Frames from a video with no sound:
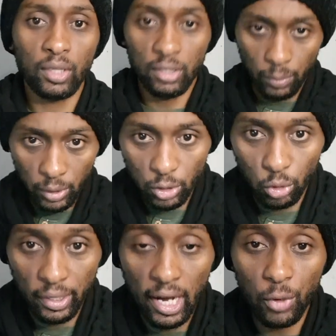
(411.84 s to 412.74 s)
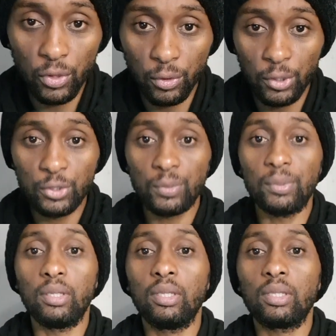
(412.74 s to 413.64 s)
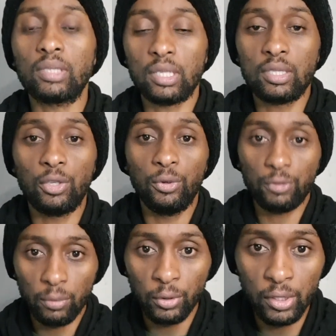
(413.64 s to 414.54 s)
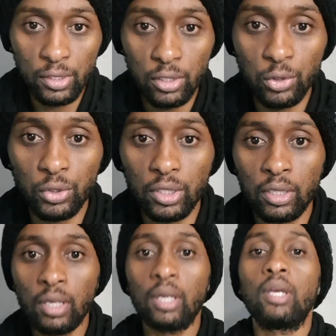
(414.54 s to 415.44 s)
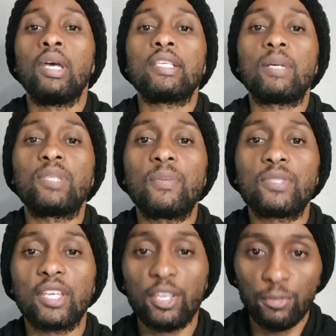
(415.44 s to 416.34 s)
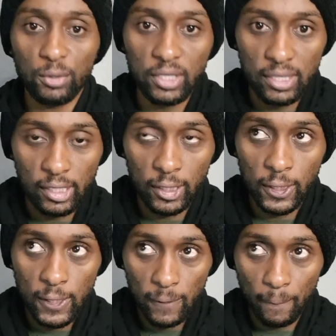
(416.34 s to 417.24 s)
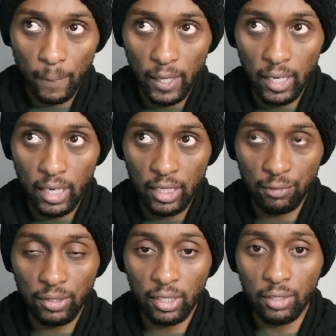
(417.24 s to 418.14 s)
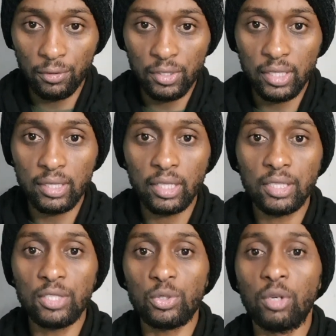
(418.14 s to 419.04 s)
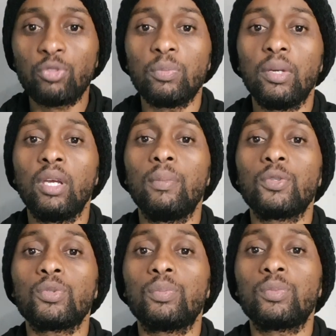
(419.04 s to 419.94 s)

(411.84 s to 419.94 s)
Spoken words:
depending on how they're going to be testing you from your institution. Sometimes they give you transactions, and if they give you transactions, you have to be able to